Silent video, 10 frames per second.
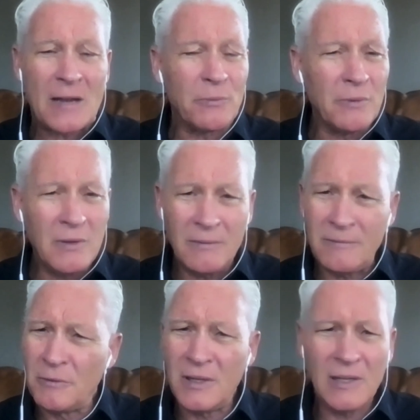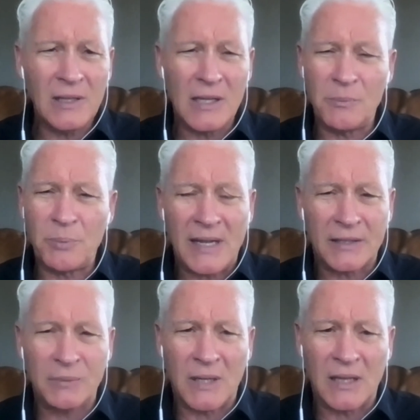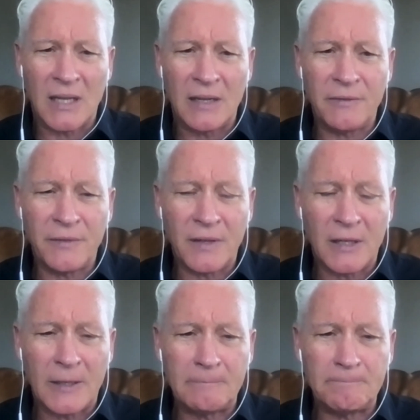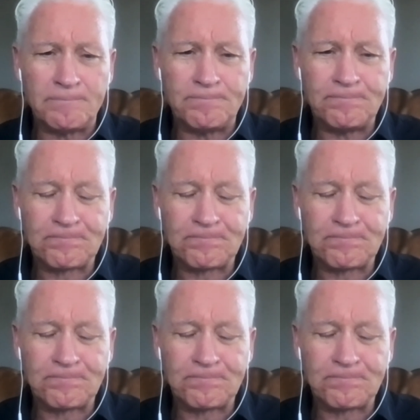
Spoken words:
That really impacted my life. And